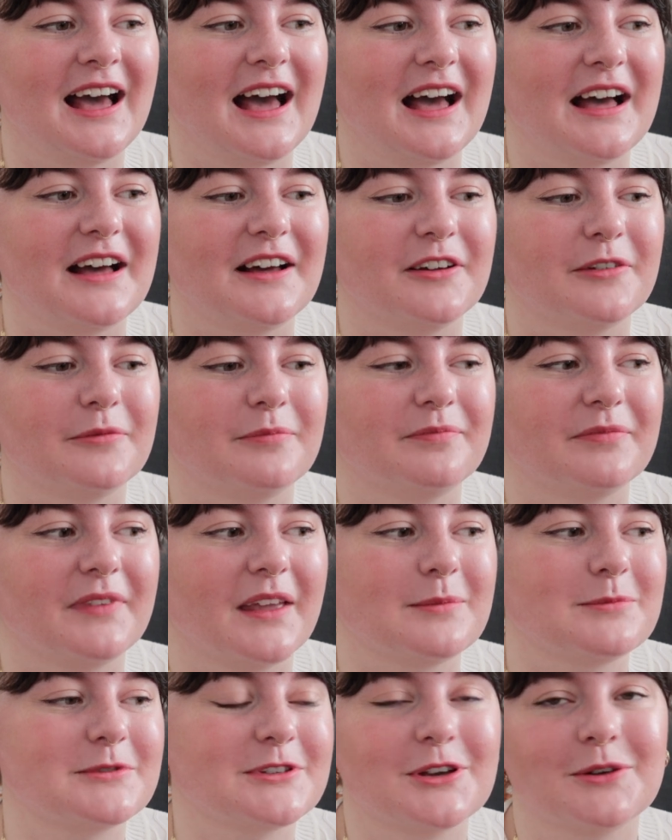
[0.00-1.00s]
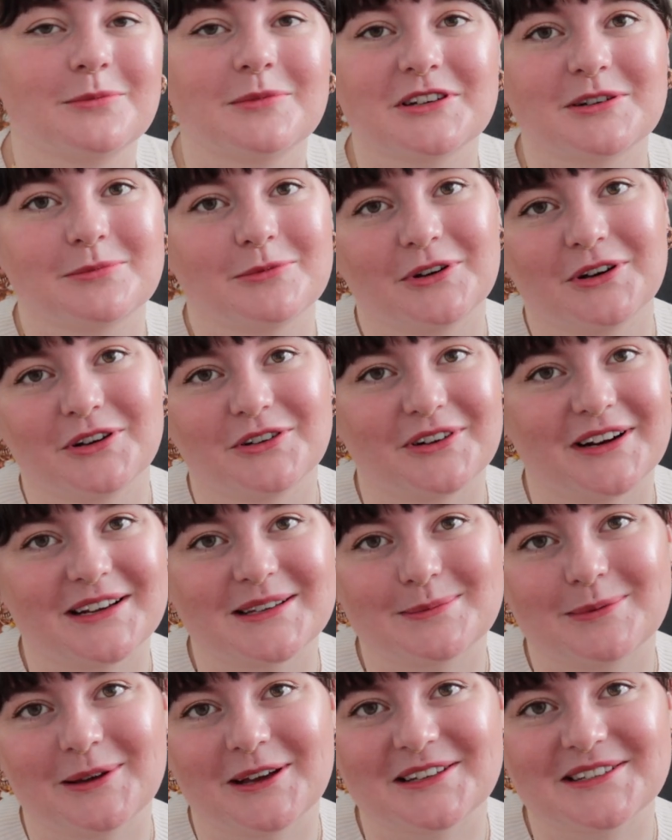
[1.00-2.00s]
I'm so much more a
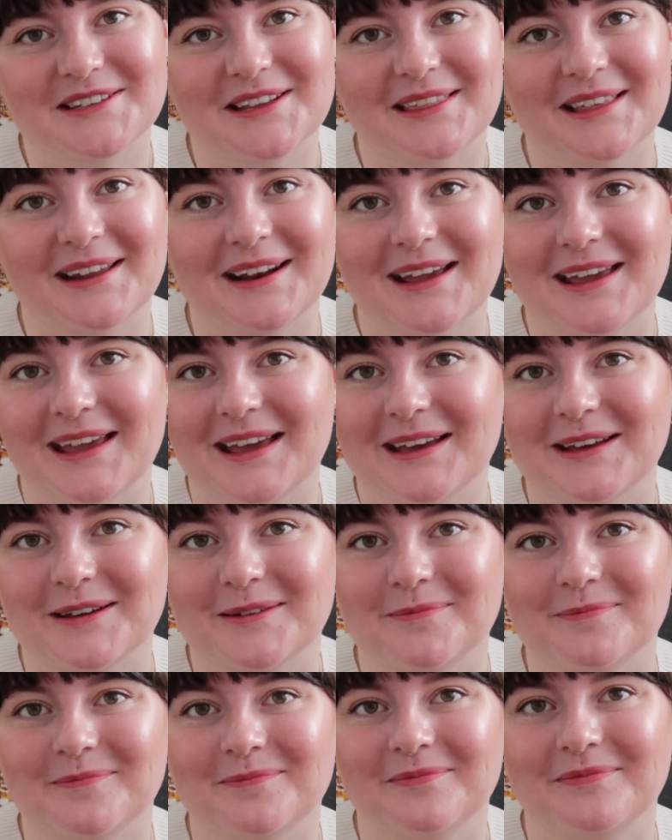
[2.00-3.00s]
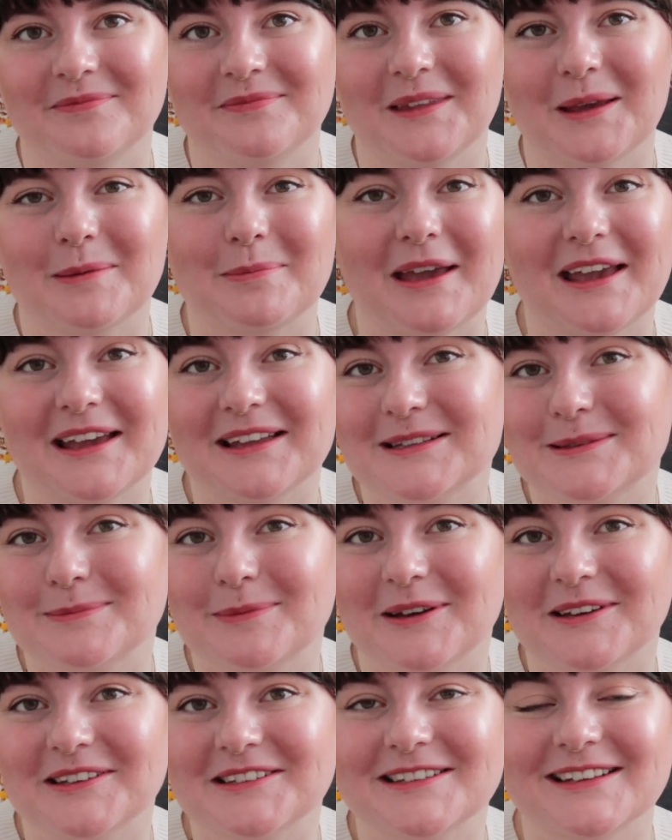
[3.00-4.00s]
dress person than I am a pants
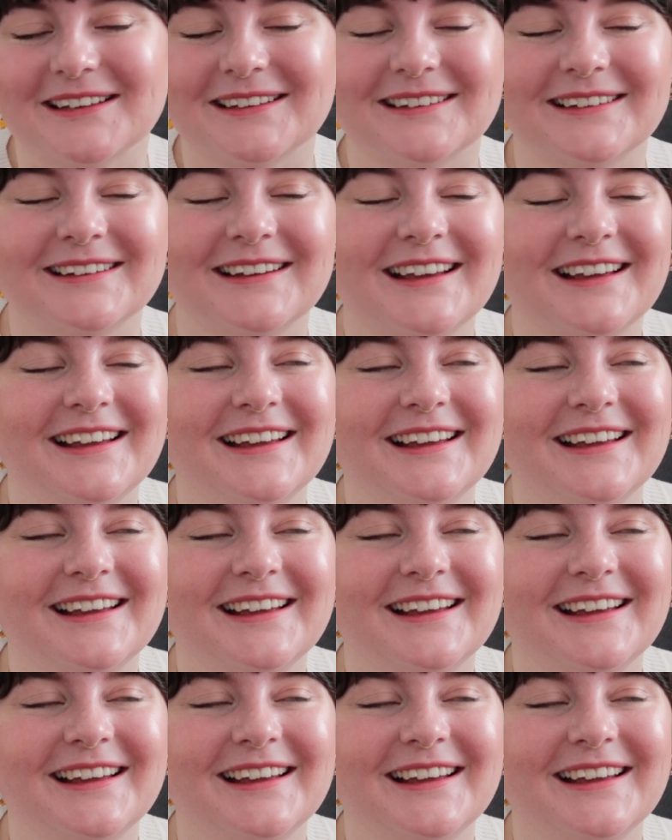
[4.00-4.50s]
person,